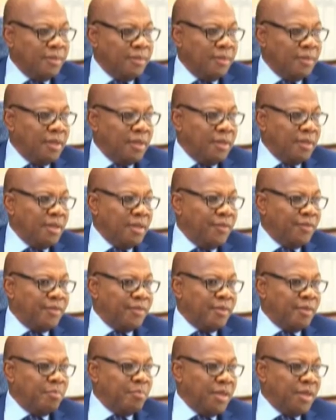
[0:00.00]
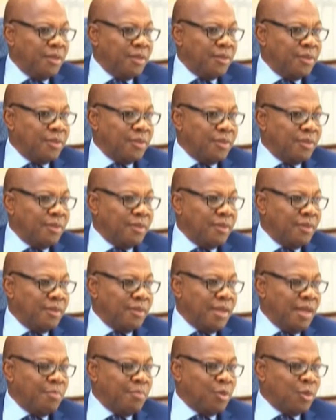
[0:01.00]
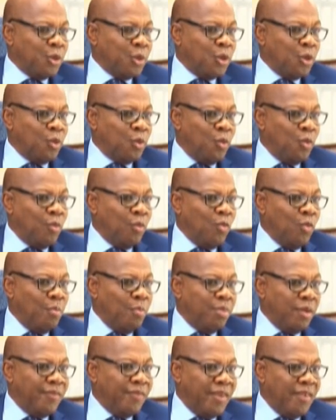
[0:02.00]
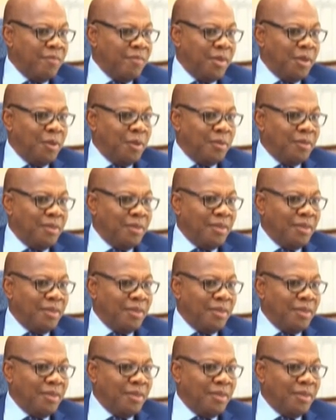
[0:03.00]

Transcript: Then the EFCC pays their prosecutor 1.5 million.